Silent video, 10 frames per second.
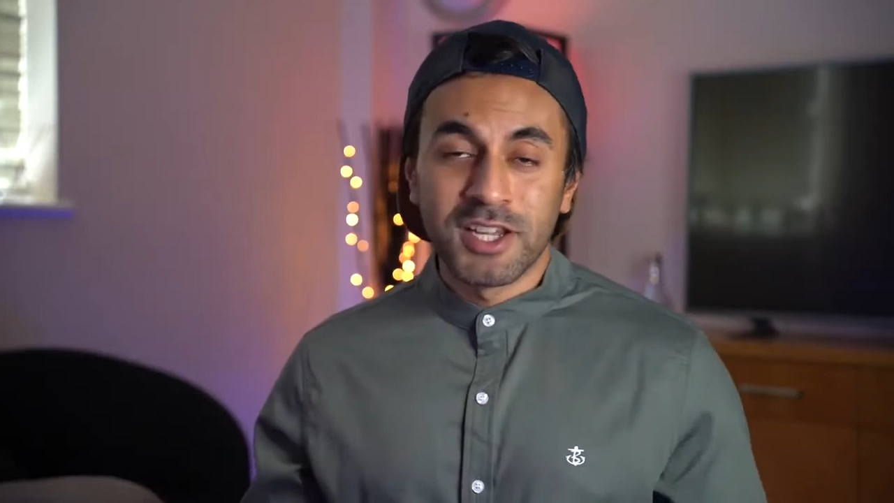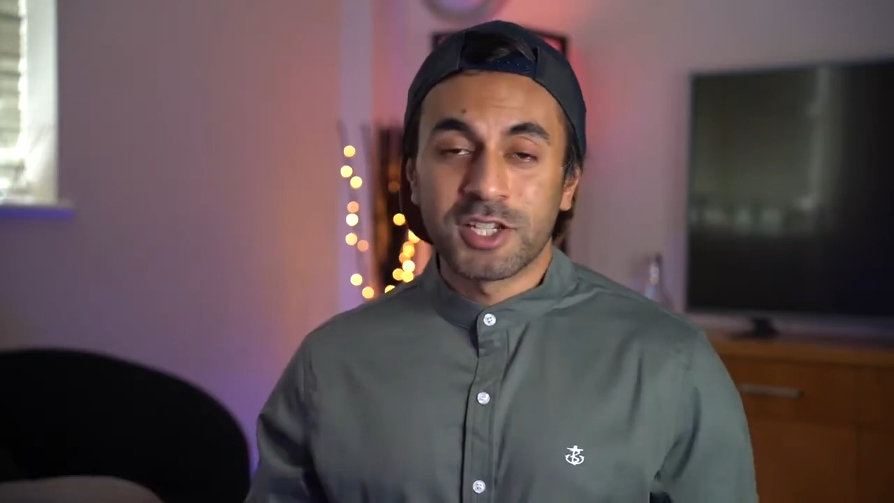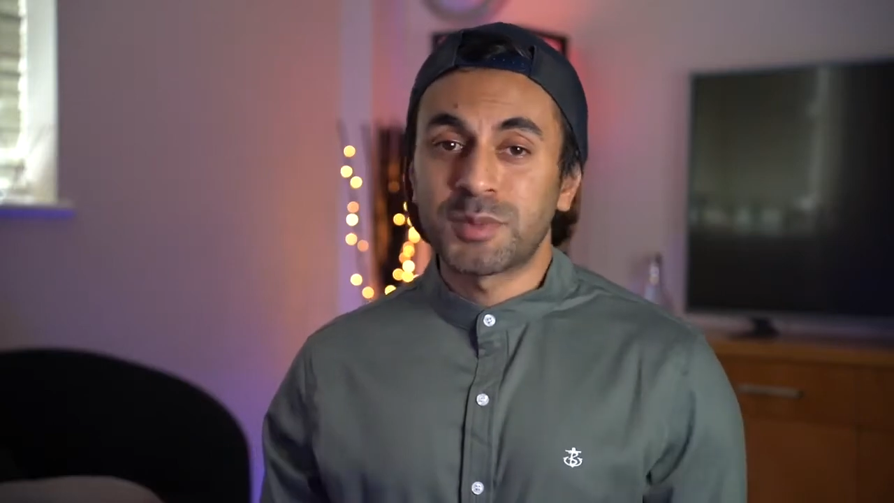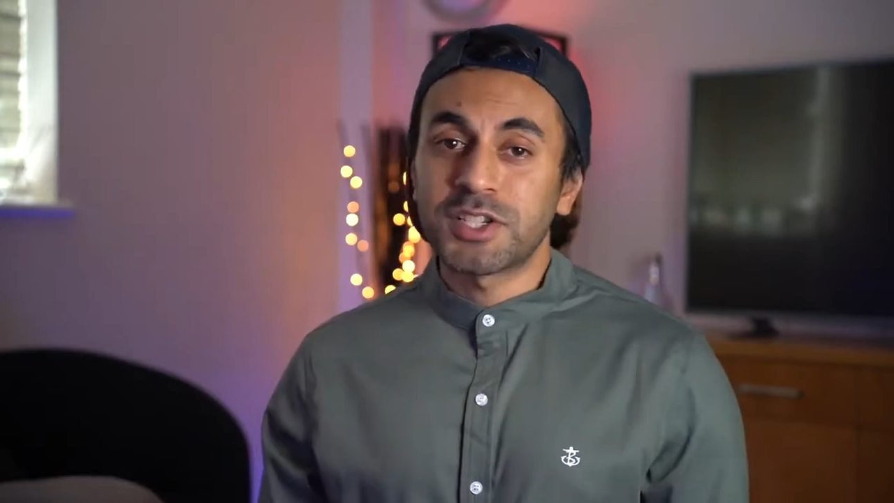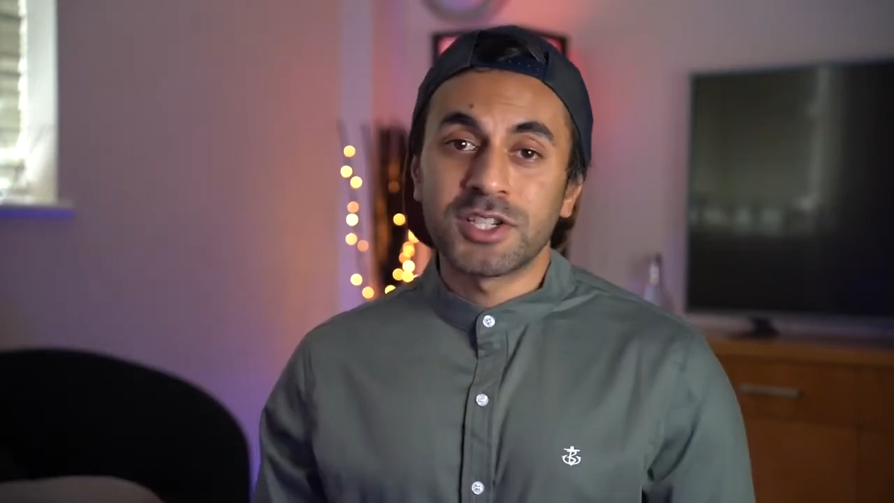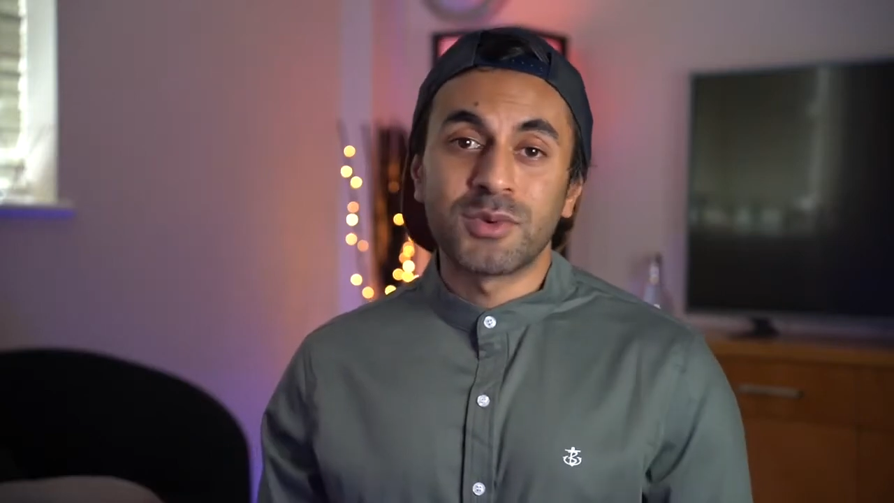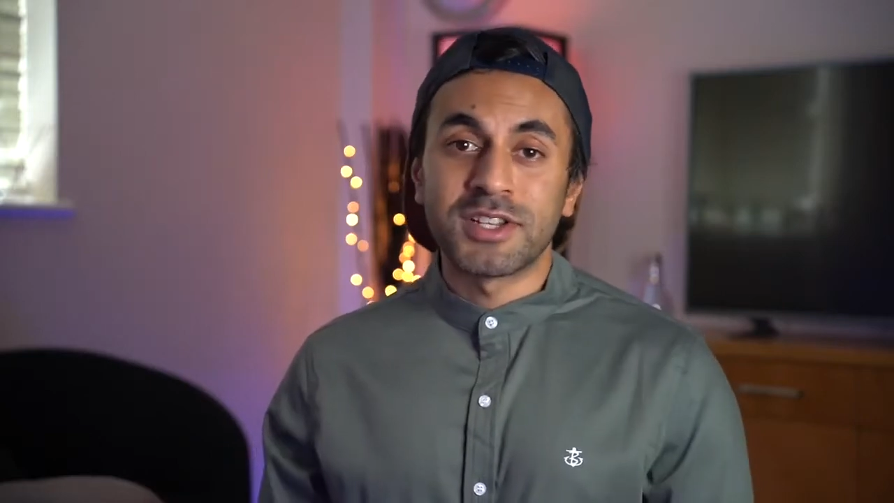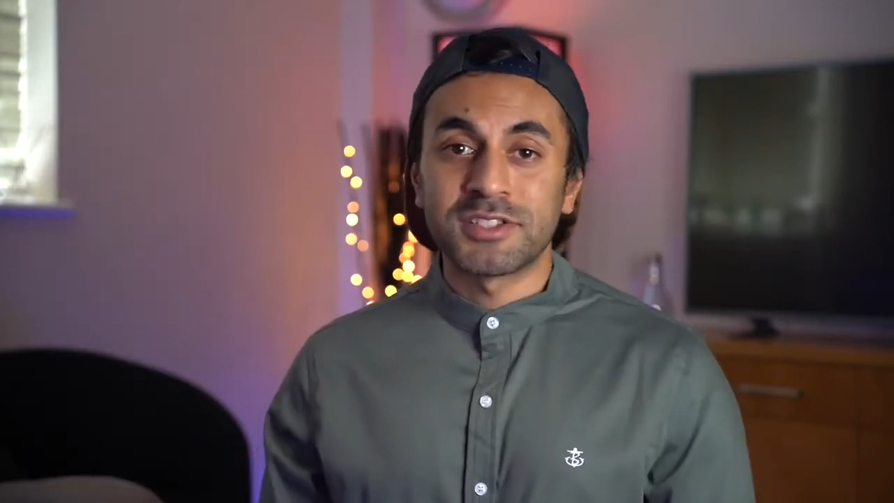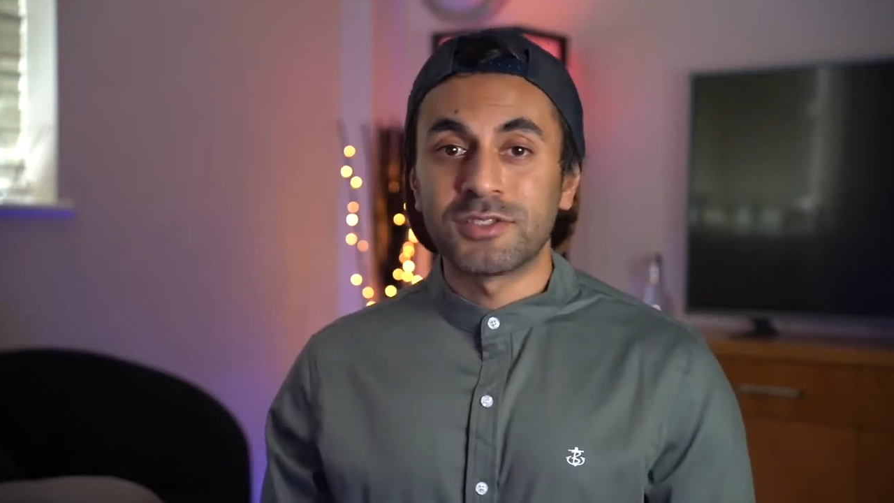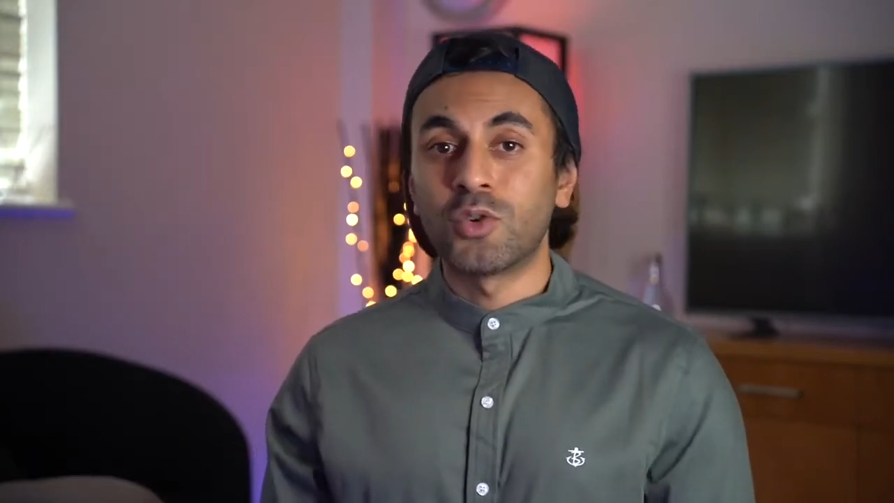especially when
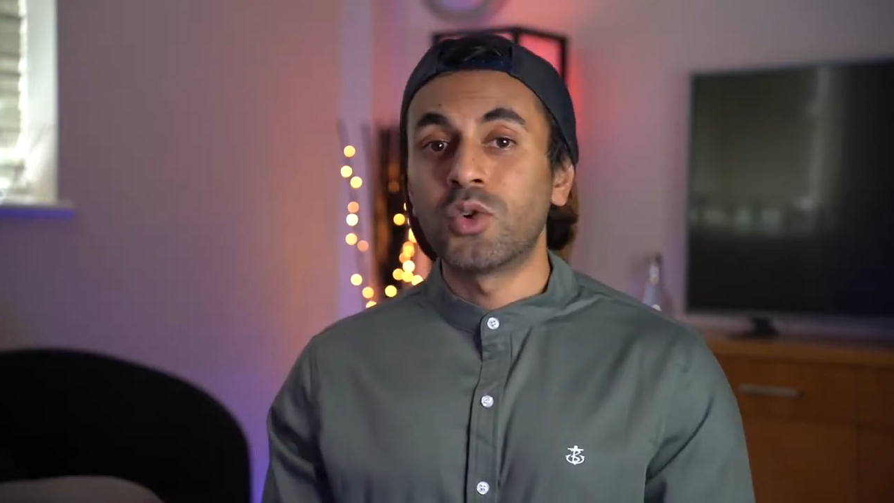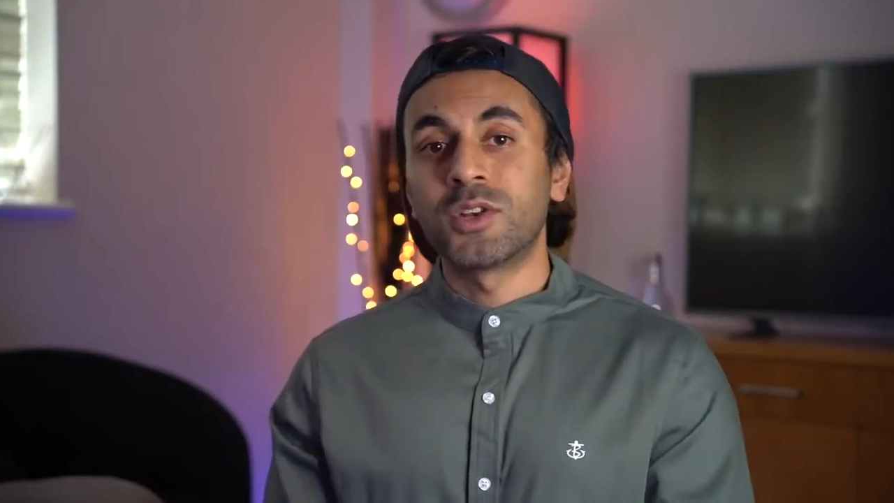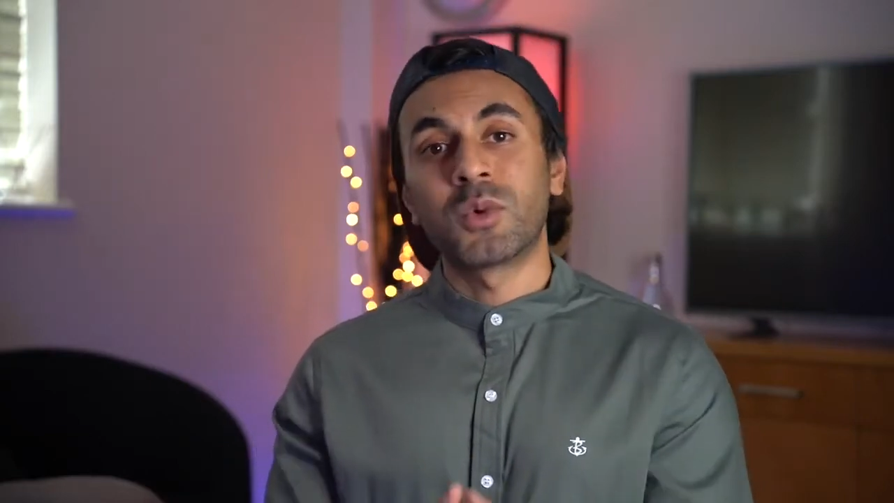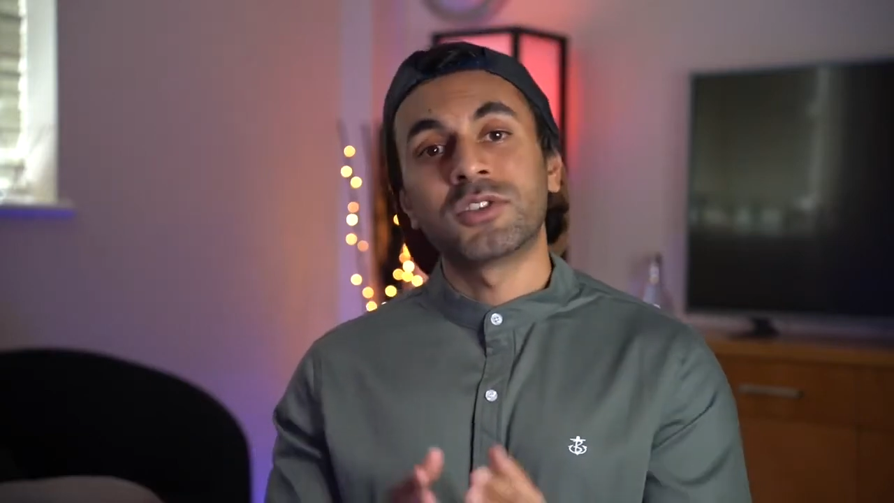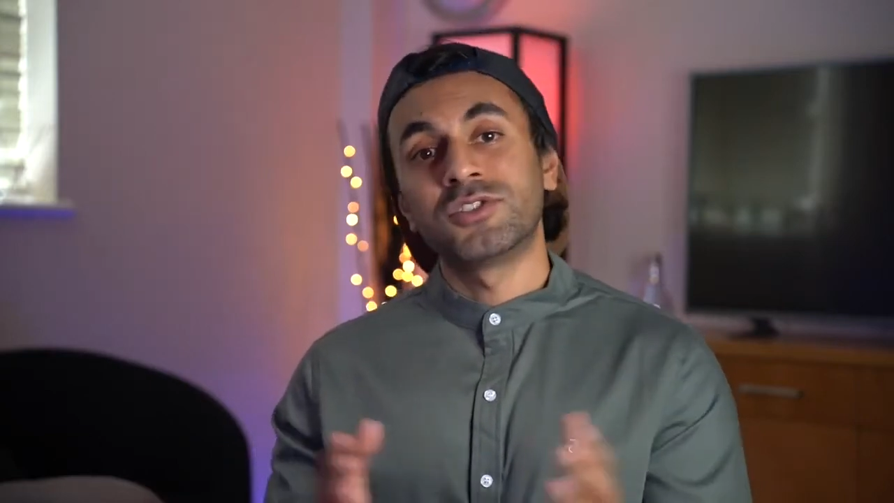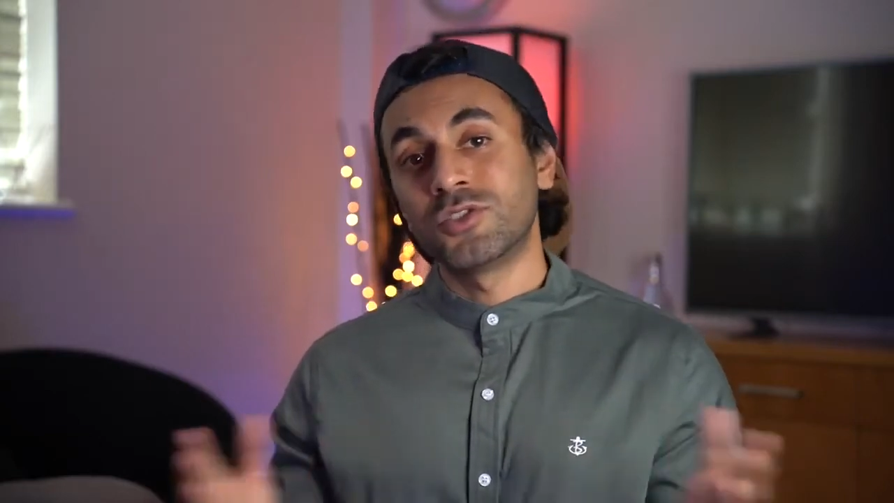it's an all-in-one